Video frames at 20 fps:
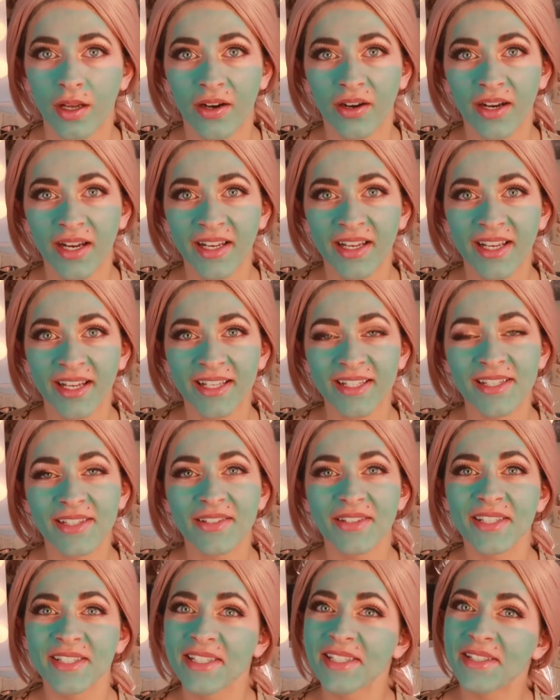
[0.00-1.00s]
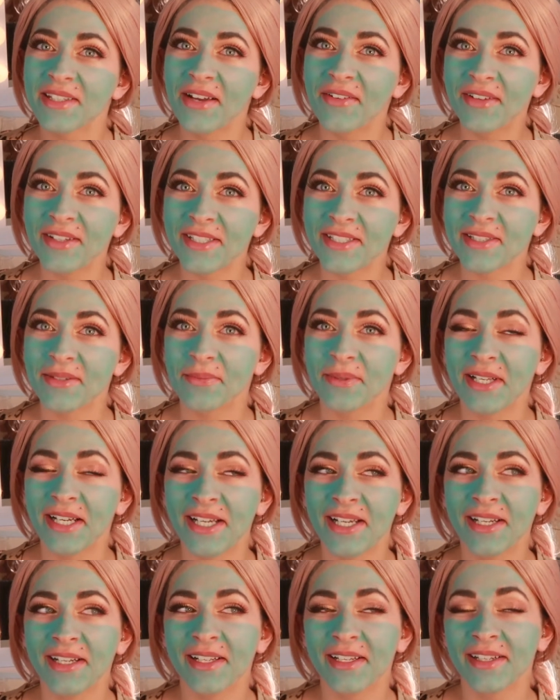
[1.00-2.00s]
Alright guys, so this is how it looks
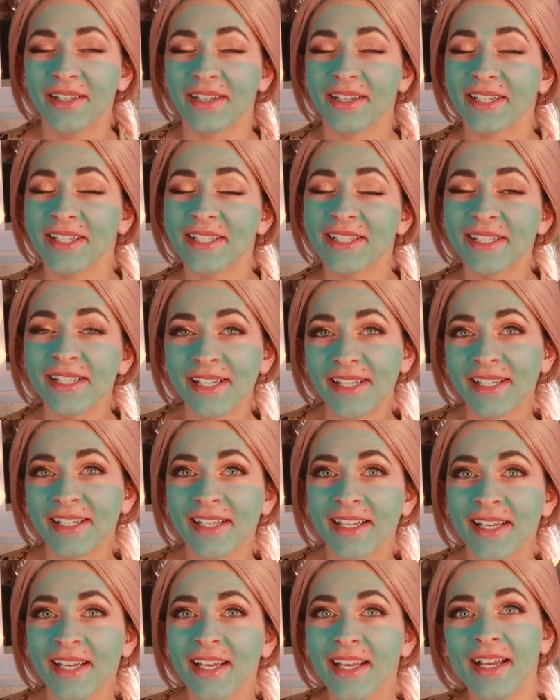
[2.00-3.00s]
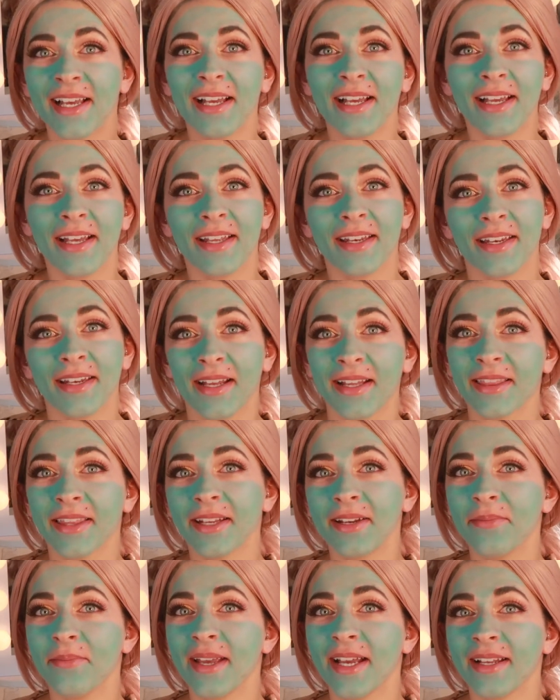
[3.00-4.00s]
applied and I gotta say, not
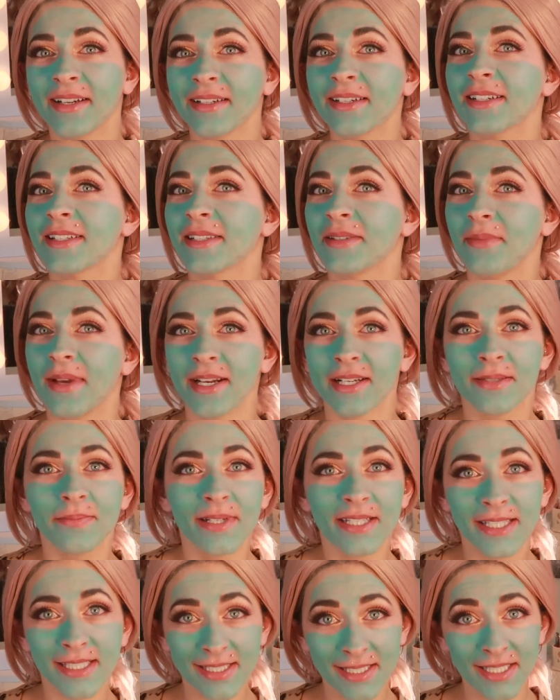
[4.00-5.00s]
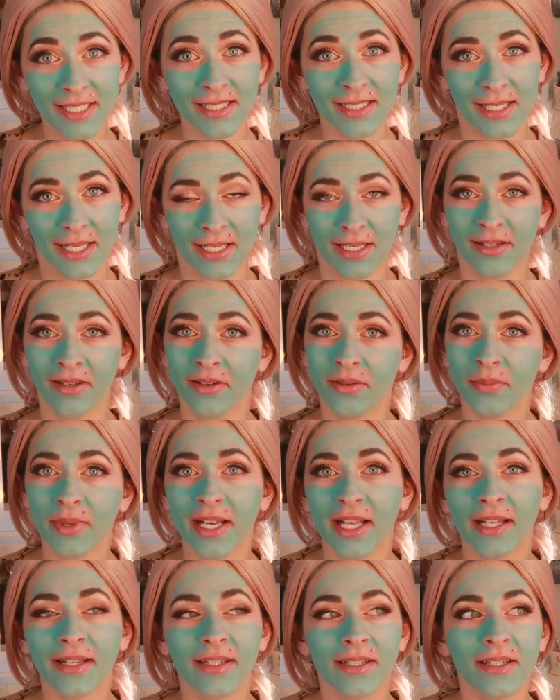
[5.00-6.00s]
that it matters, it matters about skincare,
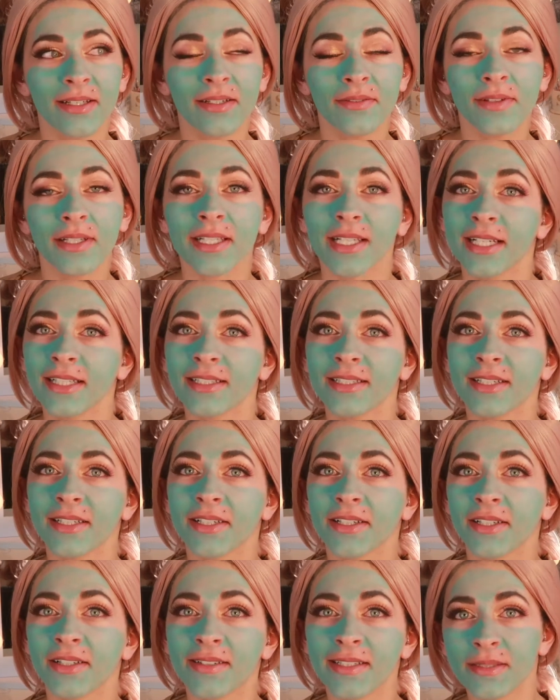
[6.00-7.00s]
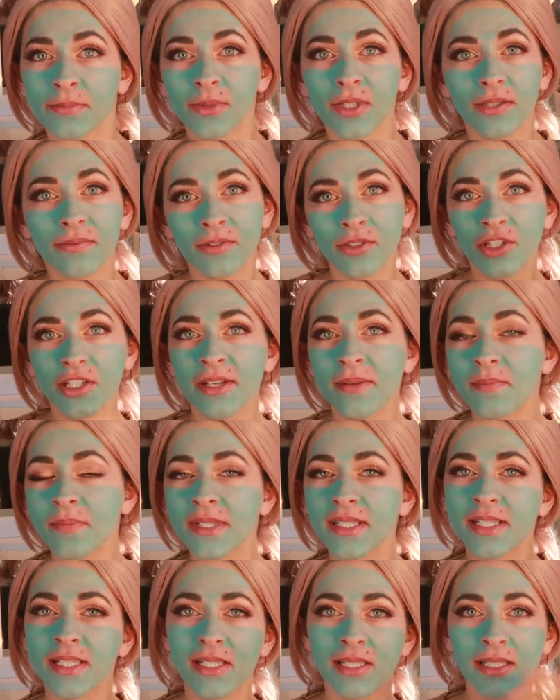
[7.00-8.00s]
but I love the color. Your Smurf
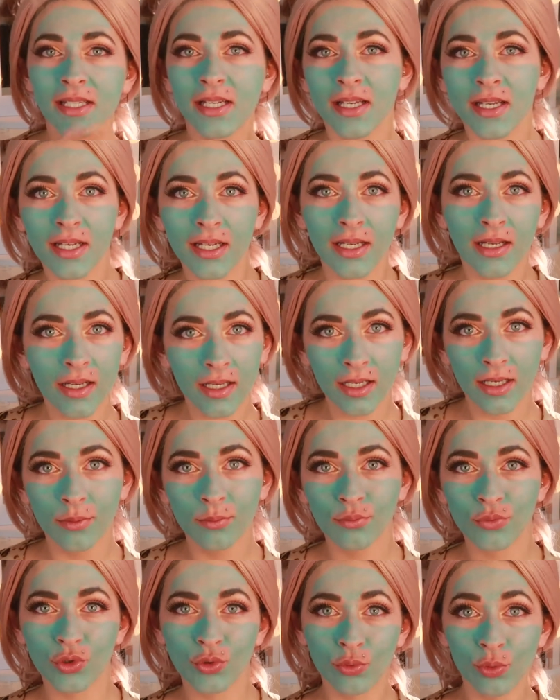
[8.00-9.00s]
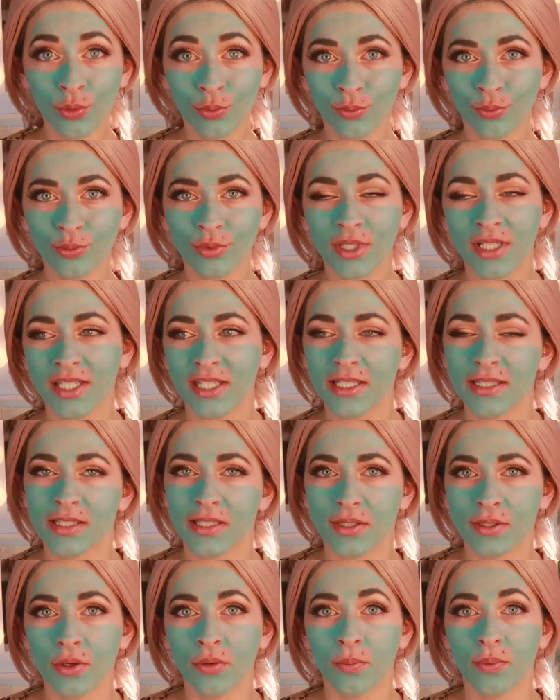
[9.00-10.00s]
dreams come true. It's
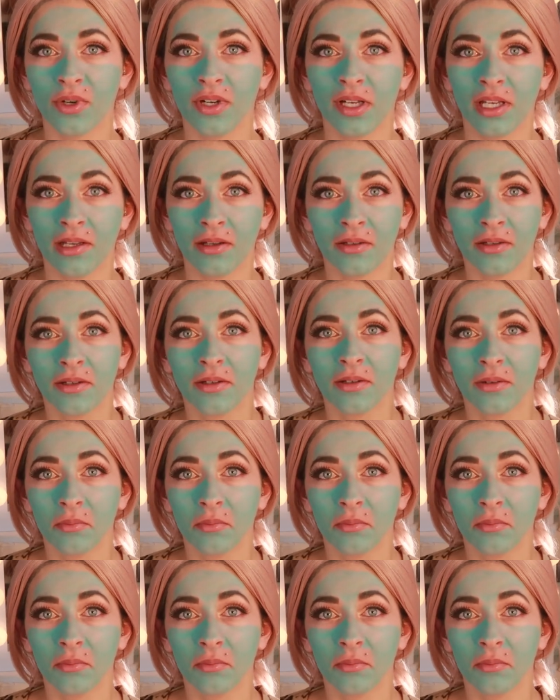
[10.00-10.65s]
so pretty.